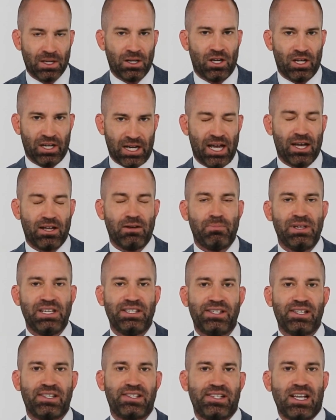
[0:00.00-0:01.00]
on how to be
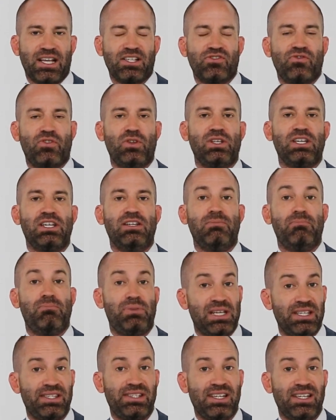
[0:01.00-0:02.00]
successful in
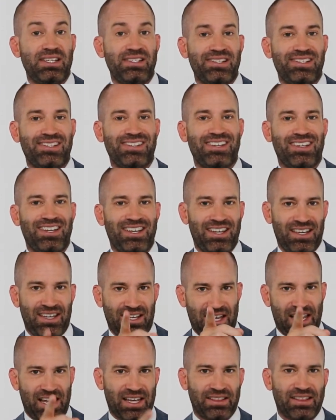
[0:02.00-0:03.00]
business
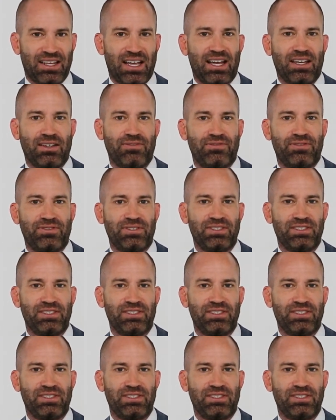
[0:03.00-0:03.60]
and life.